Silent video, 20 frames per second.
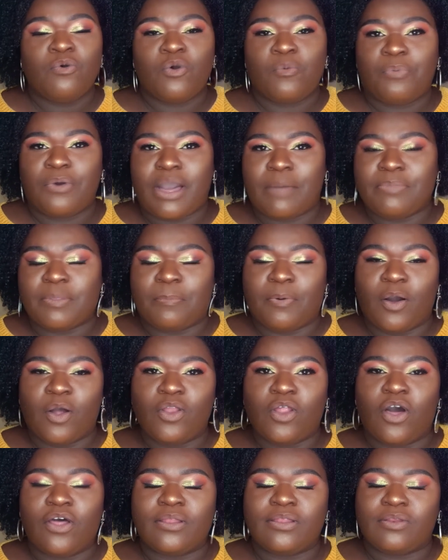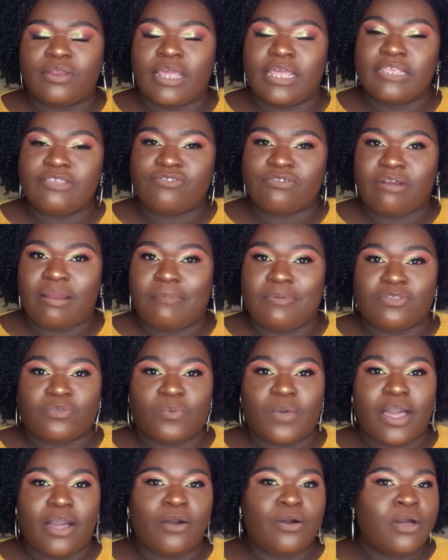We'll put up the poll on Instagram
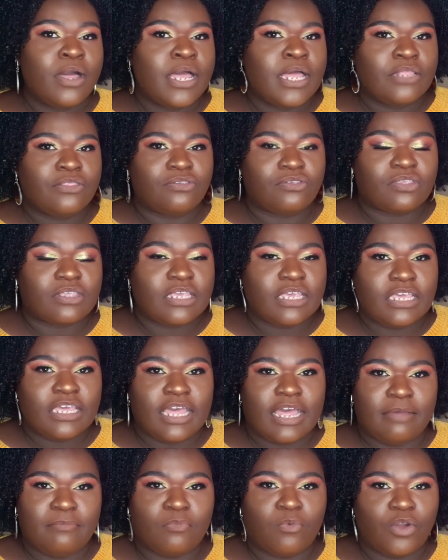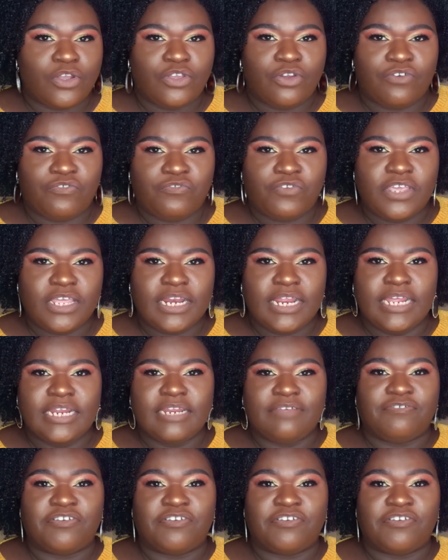as well to see what you're feeling,